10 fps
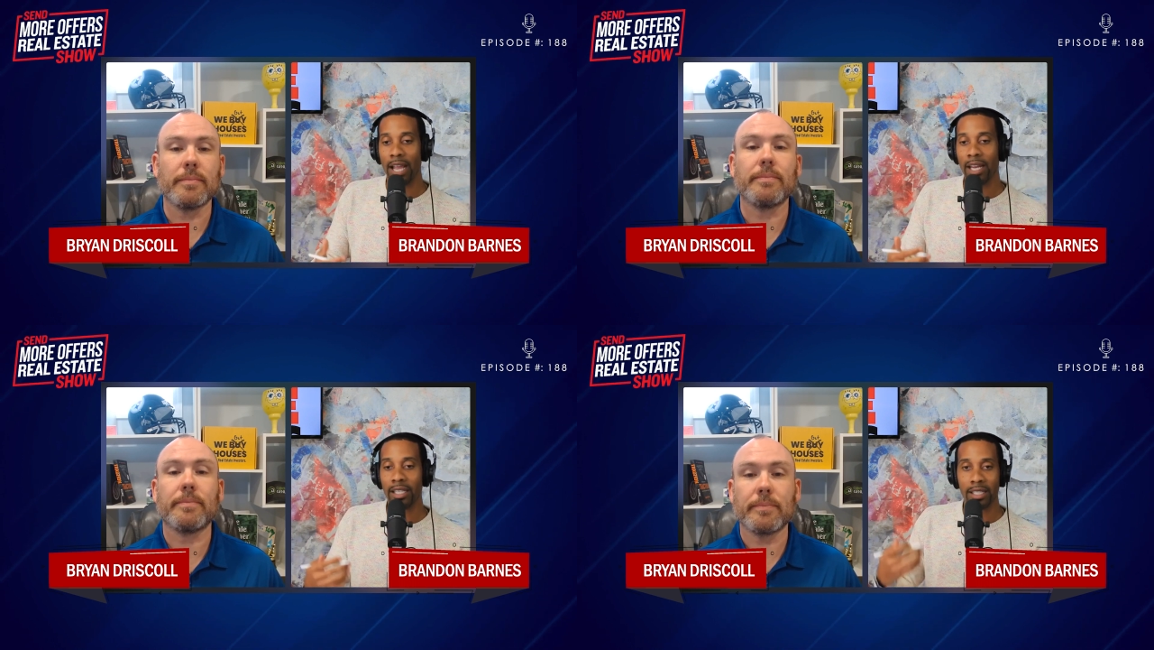
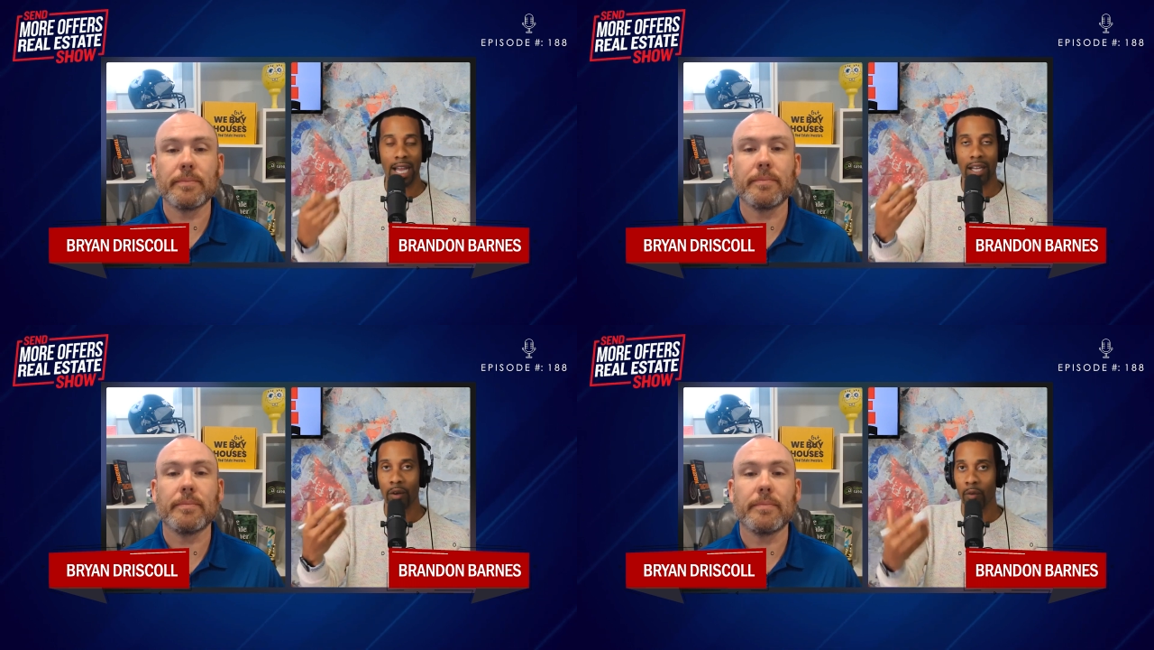Speaker 1: is that
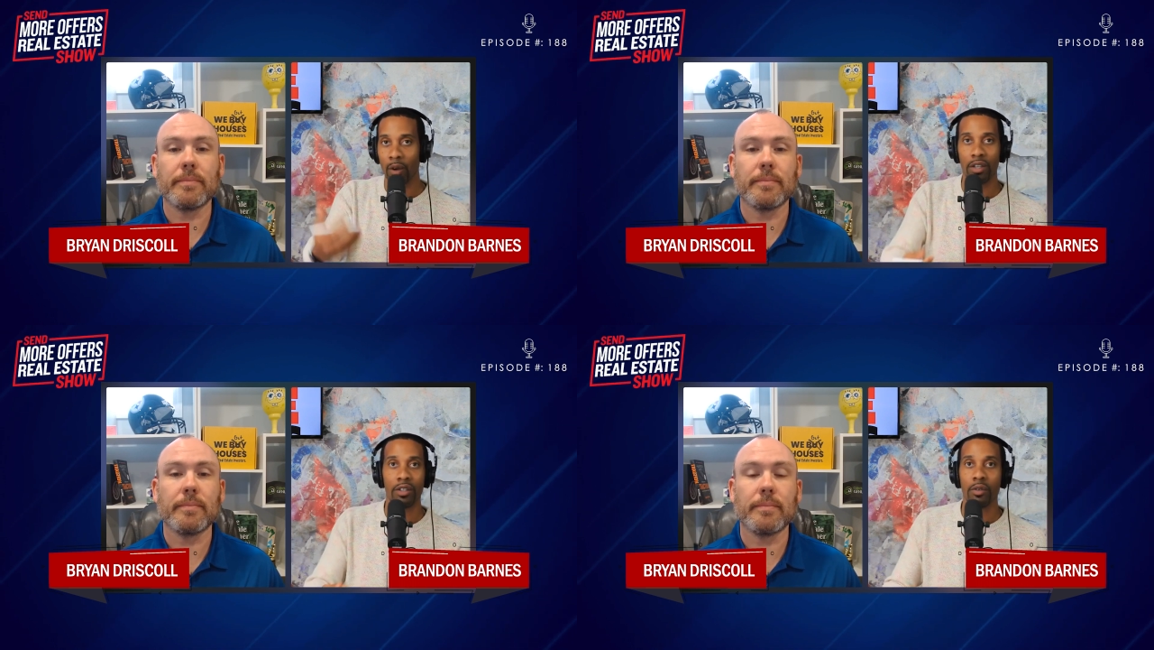going to
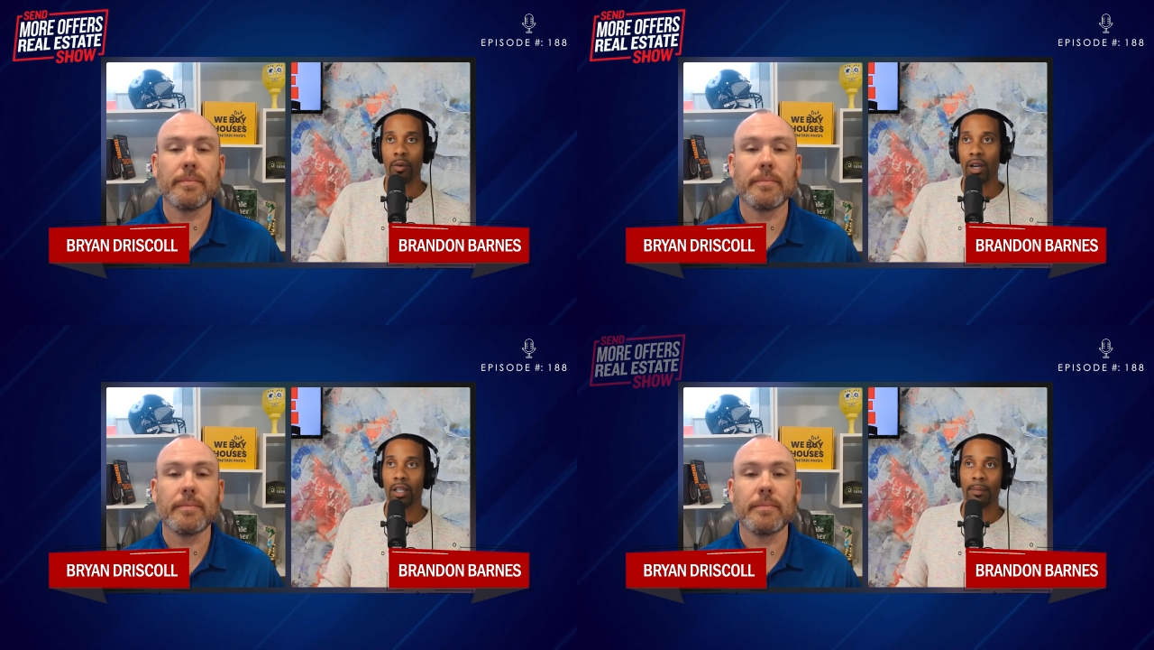run you
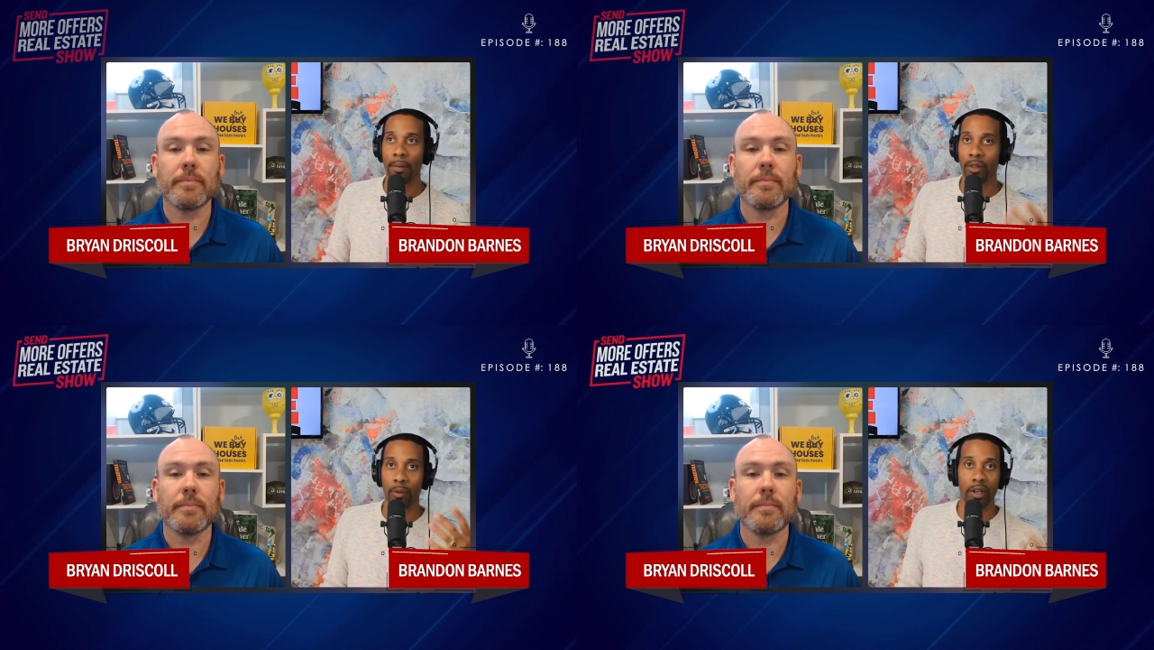what maybe
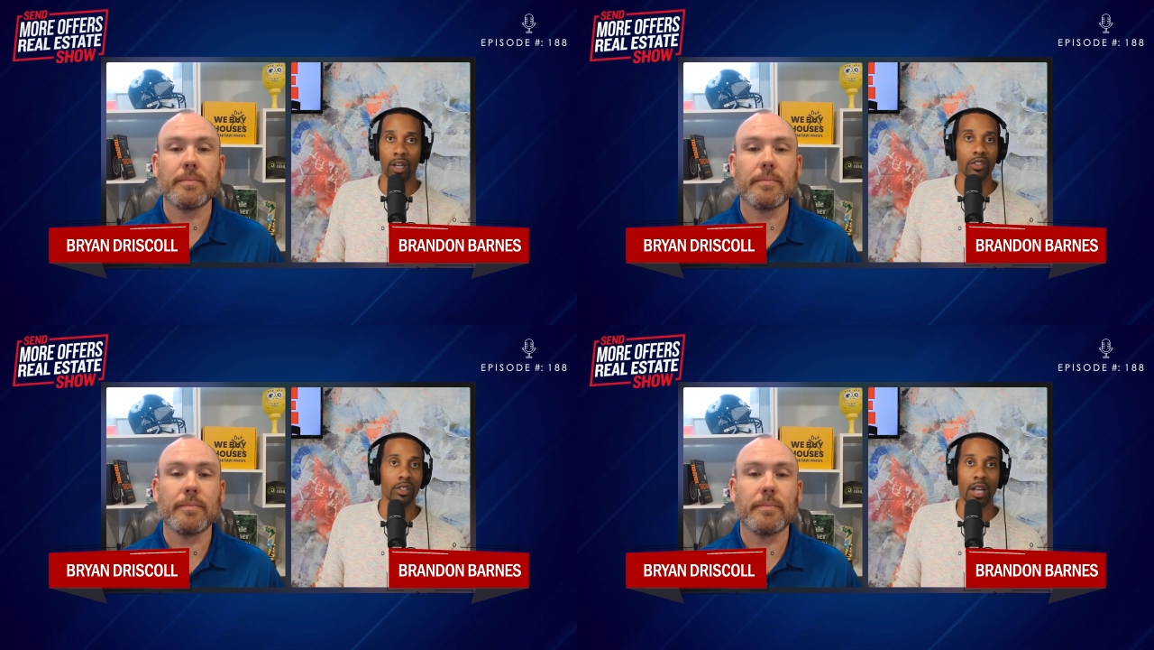three
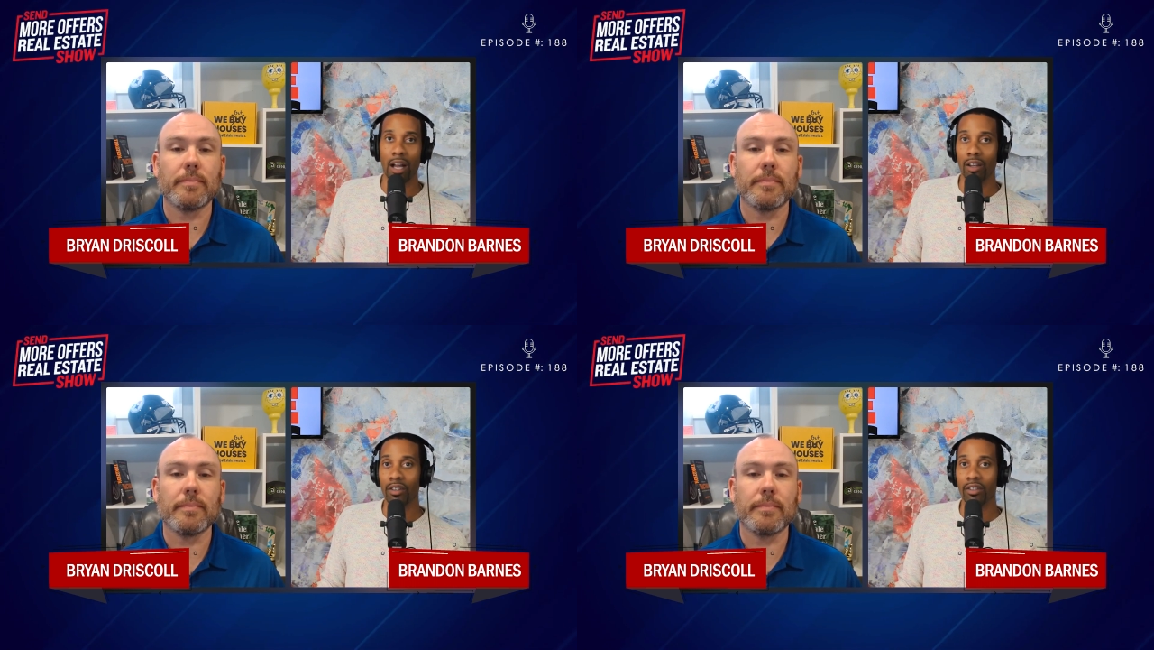hundred
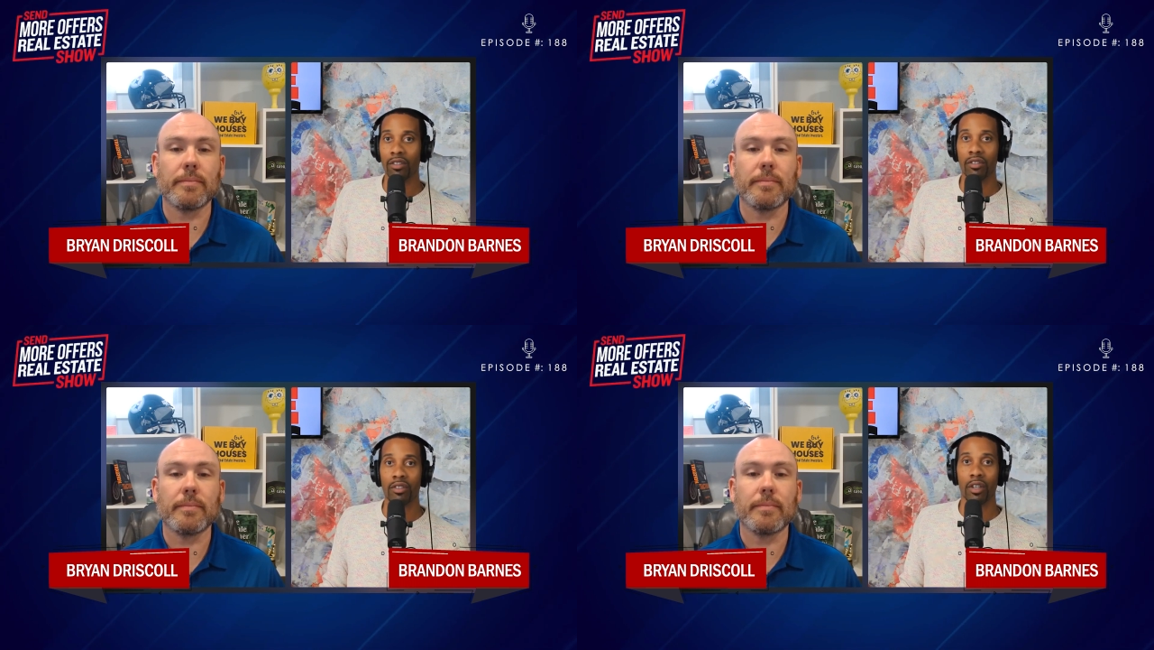
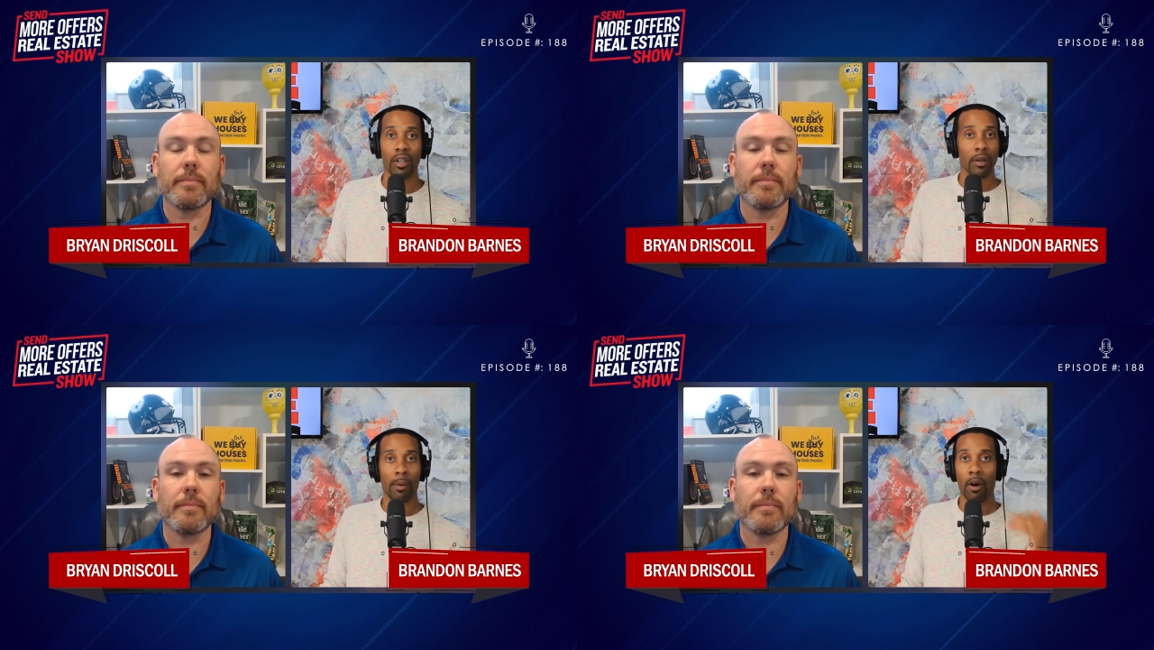dollars
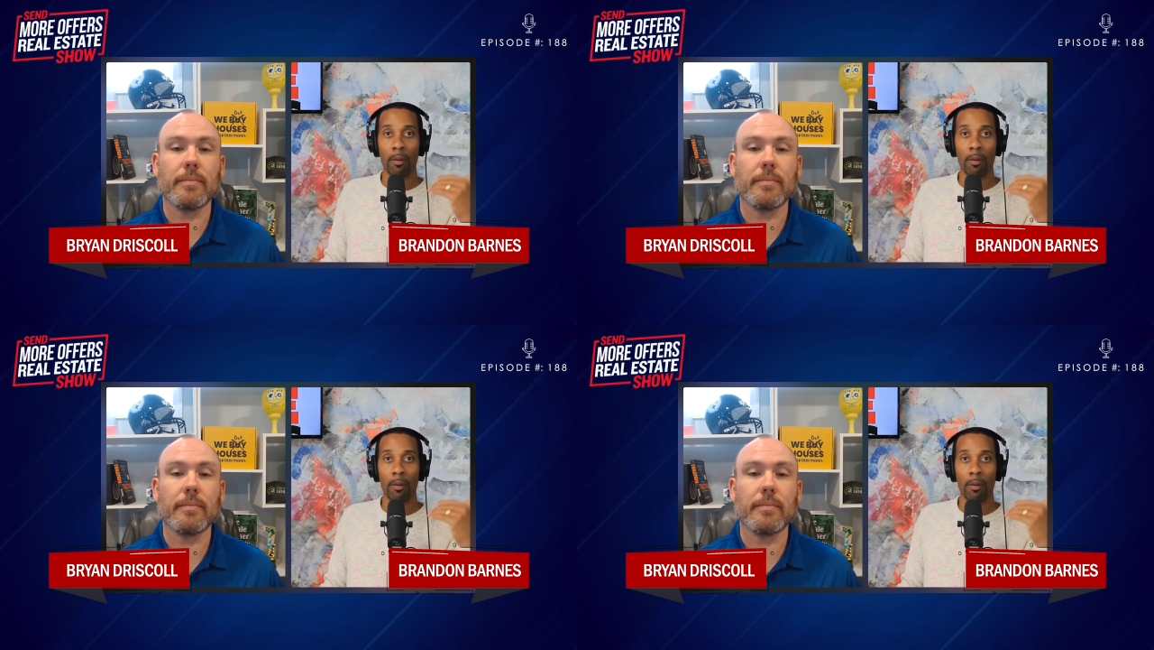per